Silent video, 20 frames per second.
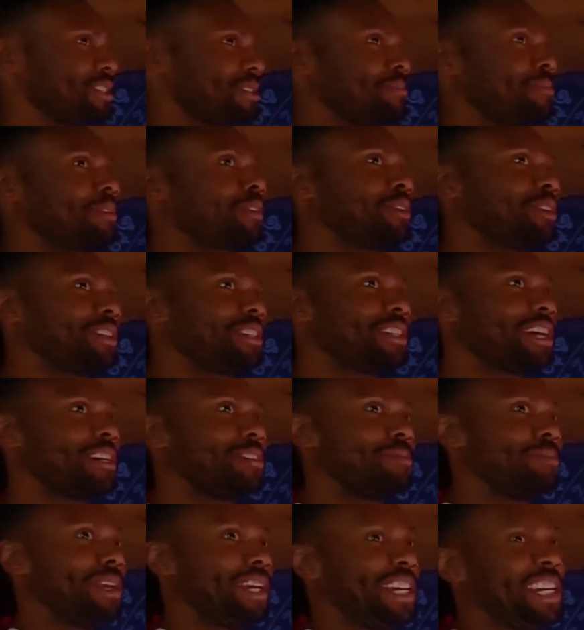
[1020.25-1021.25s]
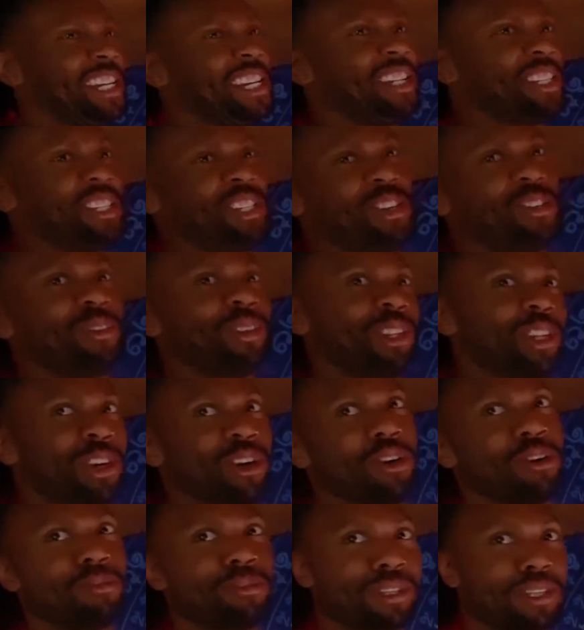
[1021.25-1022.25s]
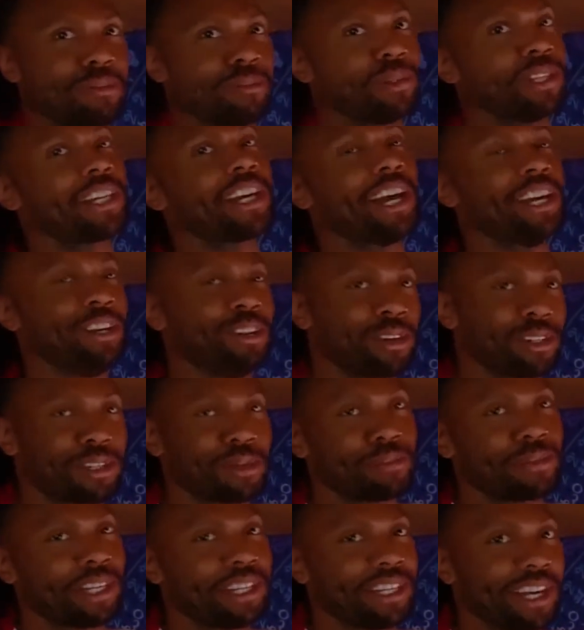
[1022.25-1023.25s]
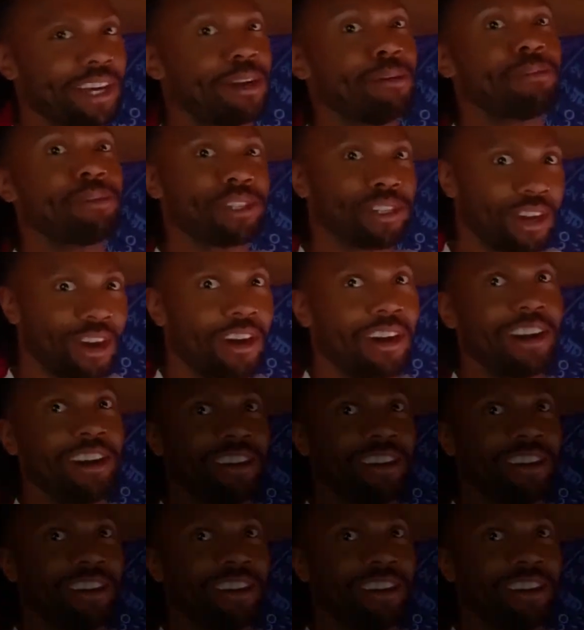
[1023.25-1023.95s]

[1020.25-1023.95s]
this and criticize me. Like, he doesn't know what the ohm symbol look. I know it's upside down. I'm sorry.